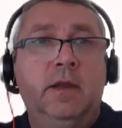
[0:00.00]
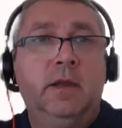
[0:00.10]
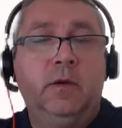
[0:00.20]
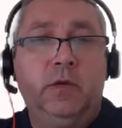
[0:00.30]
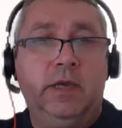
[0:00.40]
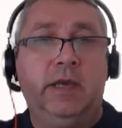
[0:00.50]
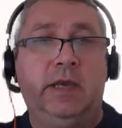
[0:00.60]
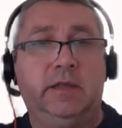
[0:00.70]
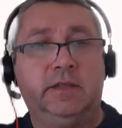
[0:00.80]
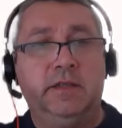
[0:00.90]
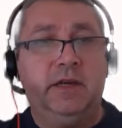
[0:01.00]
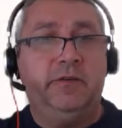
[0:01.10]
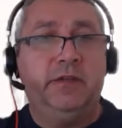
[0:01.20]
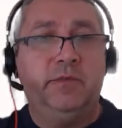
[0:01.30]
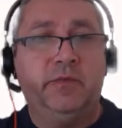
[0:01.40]
Okay,
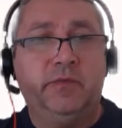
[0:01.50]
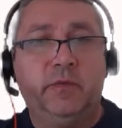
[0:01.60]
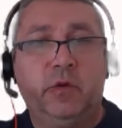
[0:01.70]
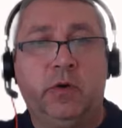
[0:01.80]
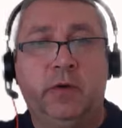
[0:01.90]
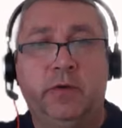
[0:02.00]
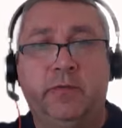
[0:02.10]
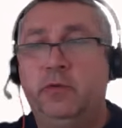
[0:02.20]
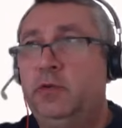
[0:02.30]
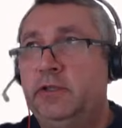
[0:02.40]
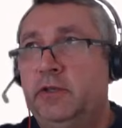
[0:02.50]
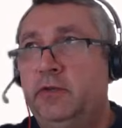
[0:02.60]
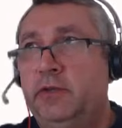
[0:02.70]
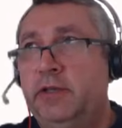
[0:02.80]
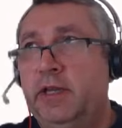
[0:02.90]
scenario number 4, full
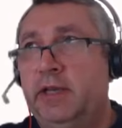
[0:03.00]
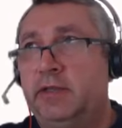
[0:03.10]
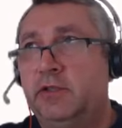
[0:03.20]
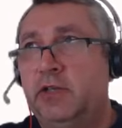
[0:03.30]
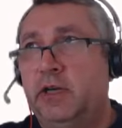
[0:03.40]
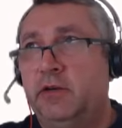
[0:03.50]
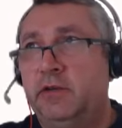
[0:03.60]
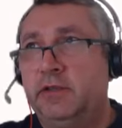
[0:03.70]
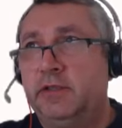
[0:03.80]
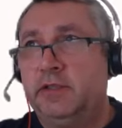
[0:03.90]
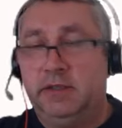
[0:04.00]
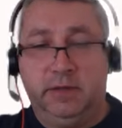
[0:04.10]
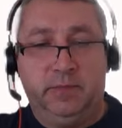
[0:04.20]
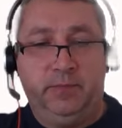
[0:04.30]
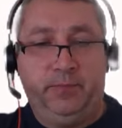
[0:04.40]
security health check on the
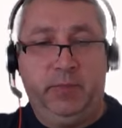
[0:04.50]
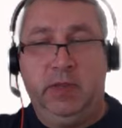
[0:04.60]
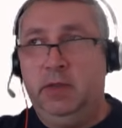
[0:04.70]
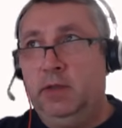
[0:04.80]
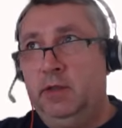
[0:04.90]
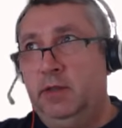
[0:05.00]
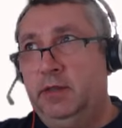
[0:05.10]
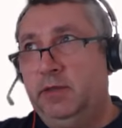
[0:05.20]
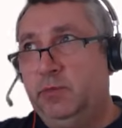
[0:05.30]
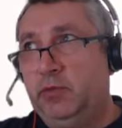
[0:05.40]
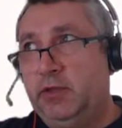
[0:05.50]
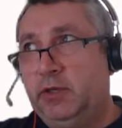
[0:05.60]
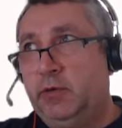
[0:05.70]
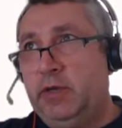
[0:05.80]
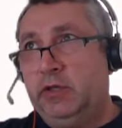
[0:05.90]
system. Let's put the
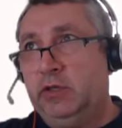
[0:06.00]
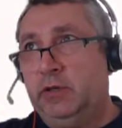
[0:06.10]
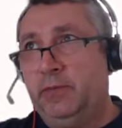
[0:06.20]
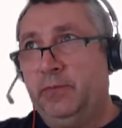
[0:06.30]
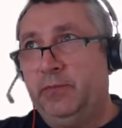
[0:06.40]
question.